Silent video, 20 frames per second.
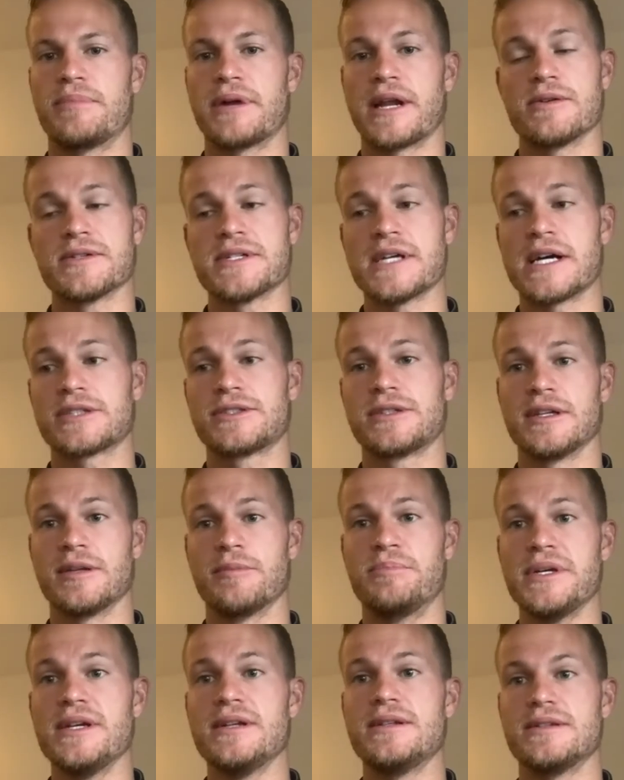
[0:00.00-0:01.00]
I was actually on the
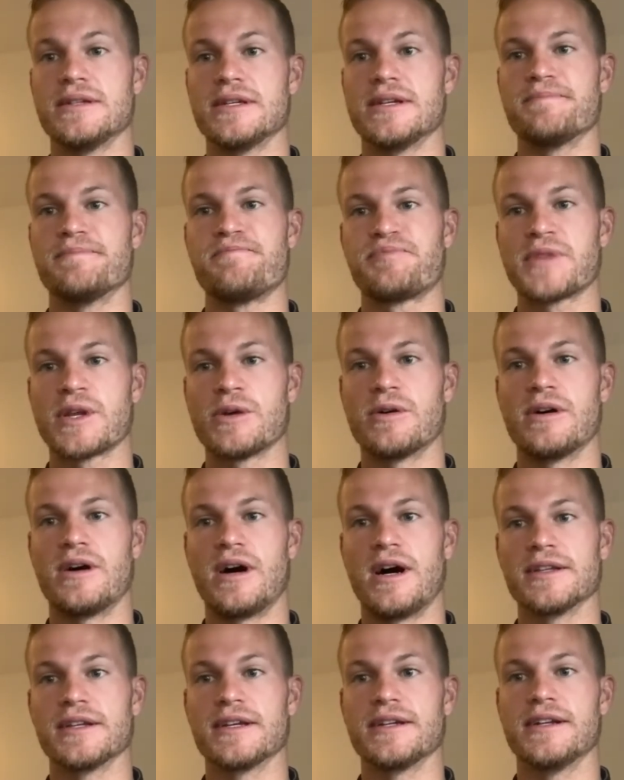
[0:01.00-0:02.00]
B team,
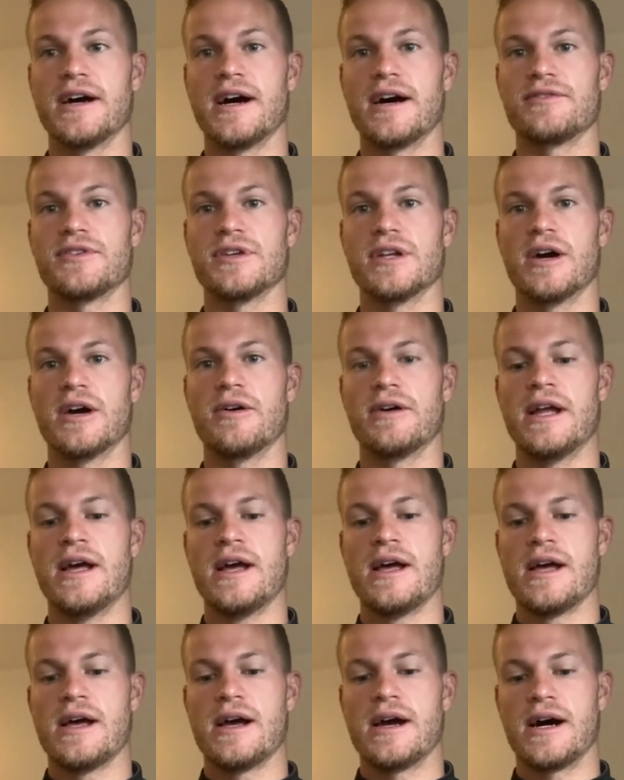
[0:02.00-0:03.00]
oddly enough, and
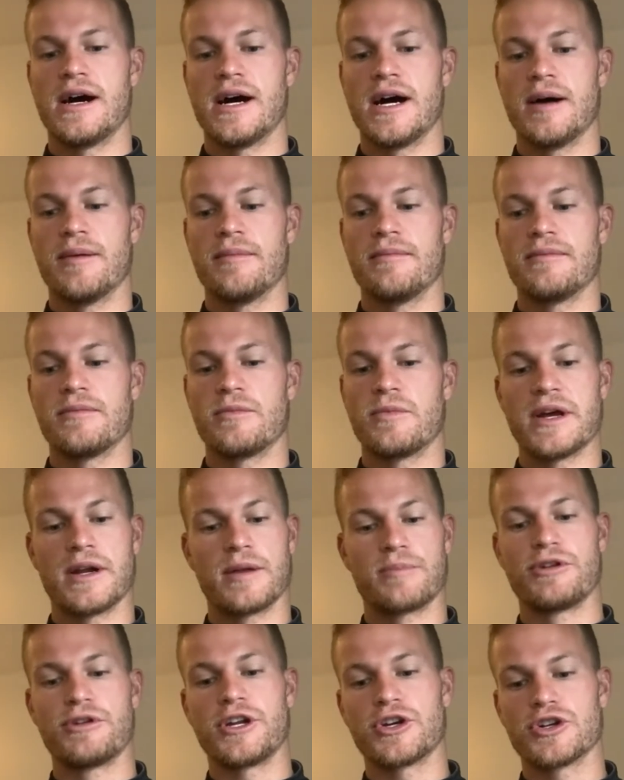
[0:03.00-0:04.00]
we had a
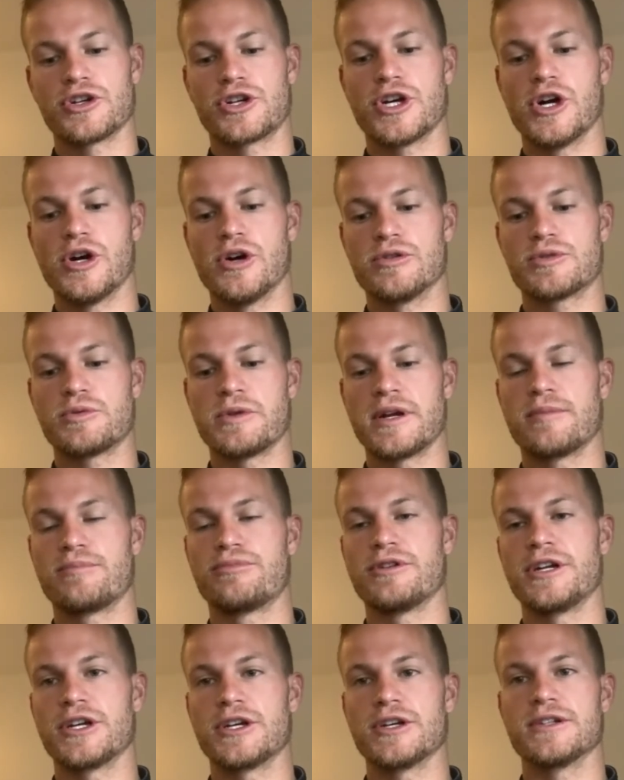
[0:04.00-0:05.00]
pretty good coach. We had a
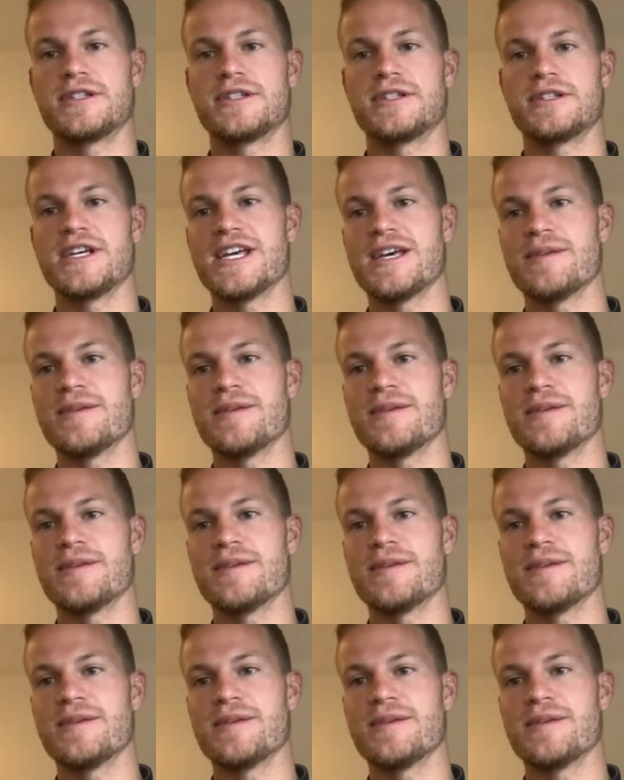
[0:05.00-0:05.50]
pretty good team.